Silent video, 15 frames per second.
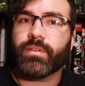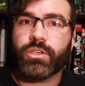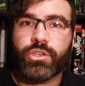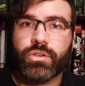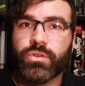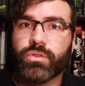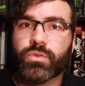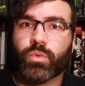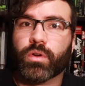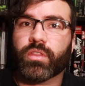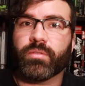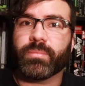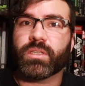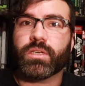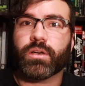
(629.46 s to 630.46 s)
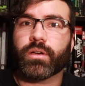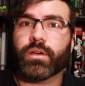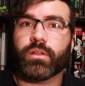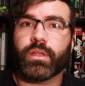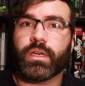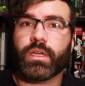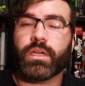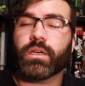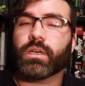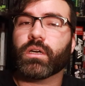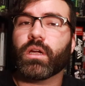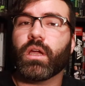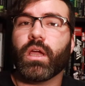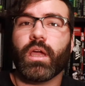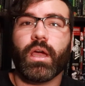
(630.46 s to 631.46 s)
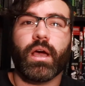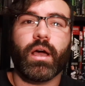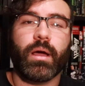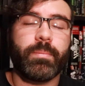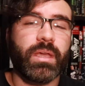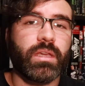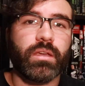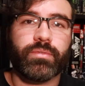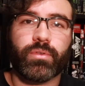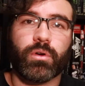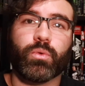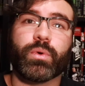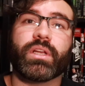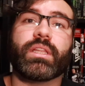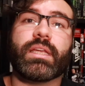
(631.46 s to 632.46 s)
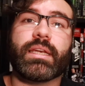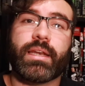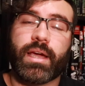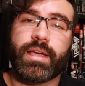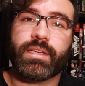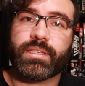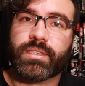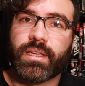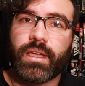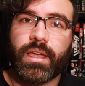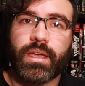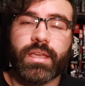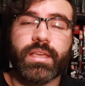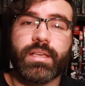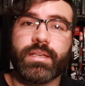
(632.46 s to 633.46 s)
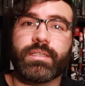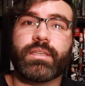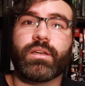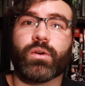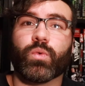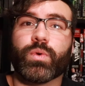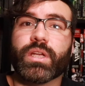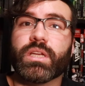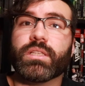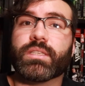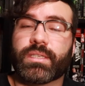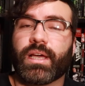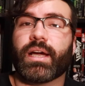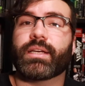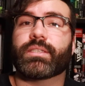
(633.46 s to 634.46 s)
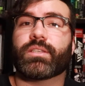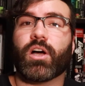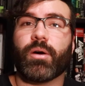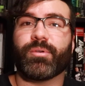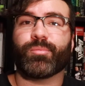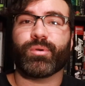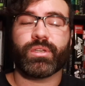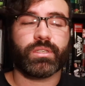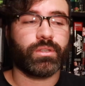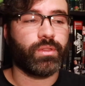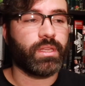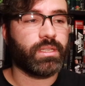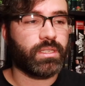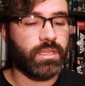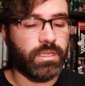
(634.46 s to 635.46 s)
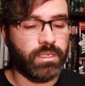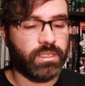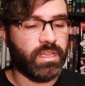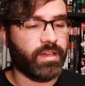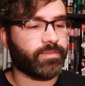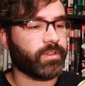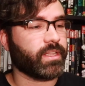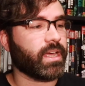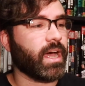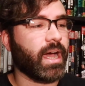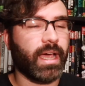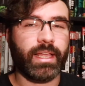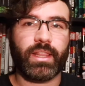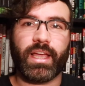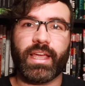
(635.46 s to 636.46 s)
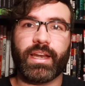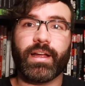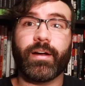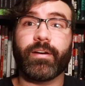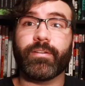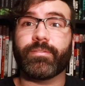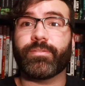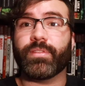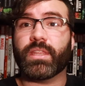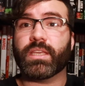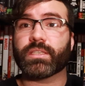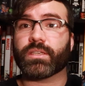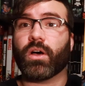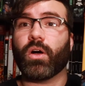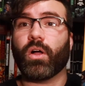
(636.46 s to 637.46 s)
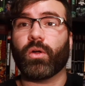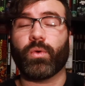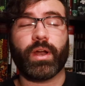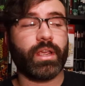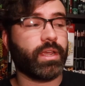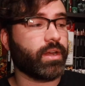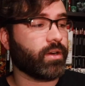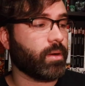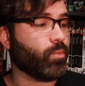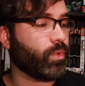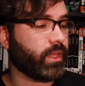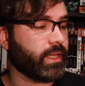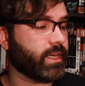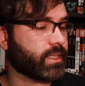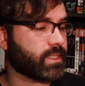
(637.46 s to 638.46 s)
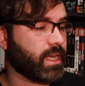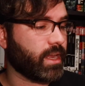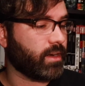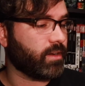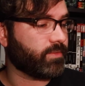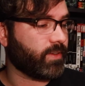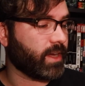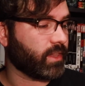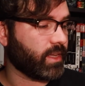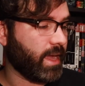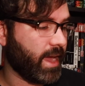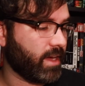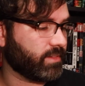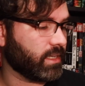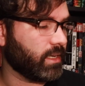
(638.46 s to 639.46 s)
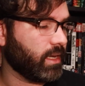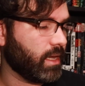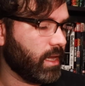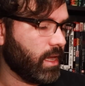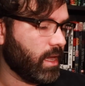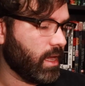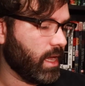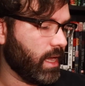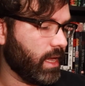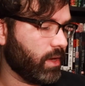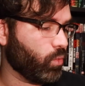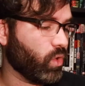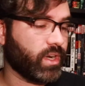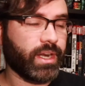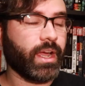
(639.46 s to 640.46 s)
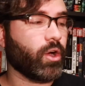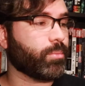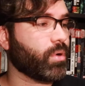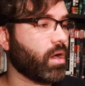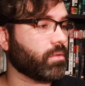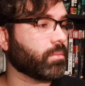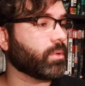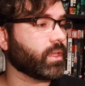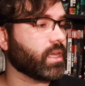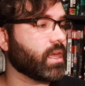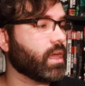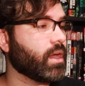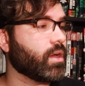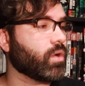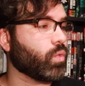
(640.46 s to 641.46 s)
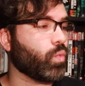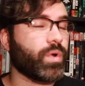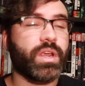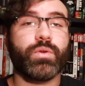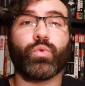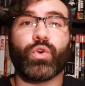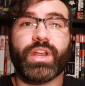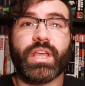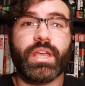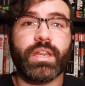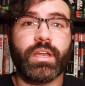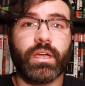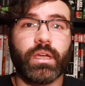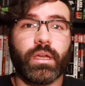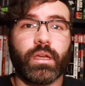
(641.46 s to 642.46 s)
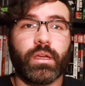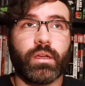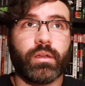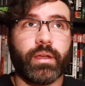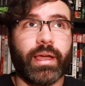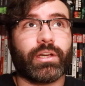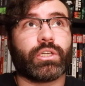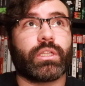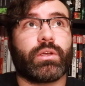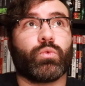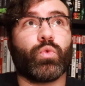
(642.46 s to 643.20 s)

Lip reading: issues worth of material in here, making for a really nice, easy to read sized omnibus. So this is definitely a highlight of this haul right here. I'm really excited to finally have it, and one day I'll probably reread this